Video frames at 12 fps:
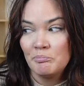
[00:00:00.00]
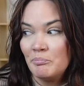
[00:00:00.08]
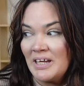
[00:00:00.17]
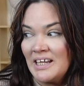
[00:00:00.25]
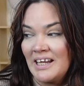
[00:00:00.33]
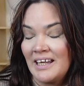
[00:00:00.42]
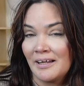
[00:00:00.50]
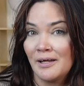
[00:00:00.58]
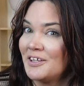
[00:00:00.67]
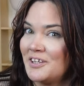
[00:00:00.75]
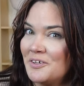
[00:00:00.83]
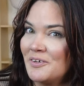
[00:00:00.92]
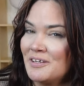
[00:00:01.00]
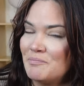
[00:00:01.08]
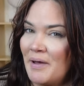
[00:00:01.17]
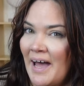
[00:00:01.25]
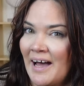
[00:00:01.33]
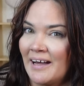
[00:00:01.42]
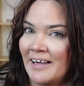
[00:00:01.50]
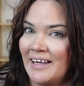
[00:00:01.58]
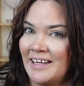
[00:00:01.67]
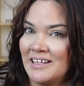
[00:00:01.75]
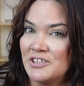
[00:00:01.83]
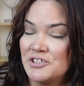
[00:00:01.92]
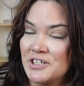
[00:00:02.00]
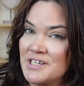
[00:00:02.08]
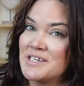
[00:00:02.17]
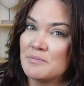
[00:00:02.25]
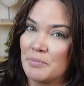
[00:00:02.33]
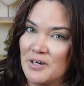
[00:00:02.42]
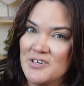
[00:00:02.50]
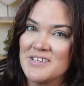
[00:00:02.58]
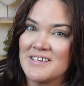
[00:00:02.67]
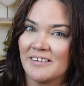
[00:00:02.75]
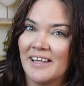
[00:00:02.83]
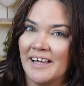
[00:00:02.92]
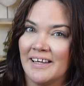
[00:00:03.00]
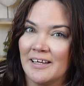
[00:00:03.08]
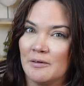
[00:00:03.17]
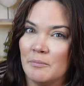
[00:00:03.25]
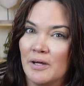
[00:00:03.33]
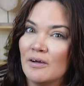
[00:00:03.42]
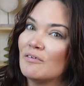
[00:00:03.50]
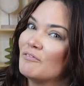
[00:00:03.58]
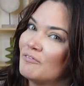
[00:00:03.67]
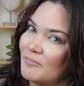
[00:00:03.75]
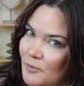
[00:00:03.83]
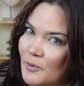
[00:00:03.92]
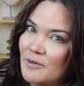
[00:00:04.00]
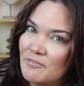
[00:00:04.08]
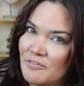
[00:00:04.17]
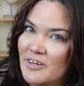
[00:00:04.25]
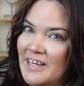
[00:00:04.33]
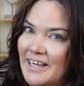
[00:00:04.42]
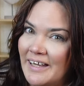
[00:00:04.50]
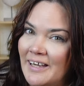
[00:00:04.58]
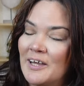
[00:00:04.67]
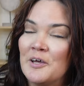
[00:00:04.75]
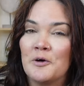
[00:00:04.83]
meaning you can pack in just a personal item for free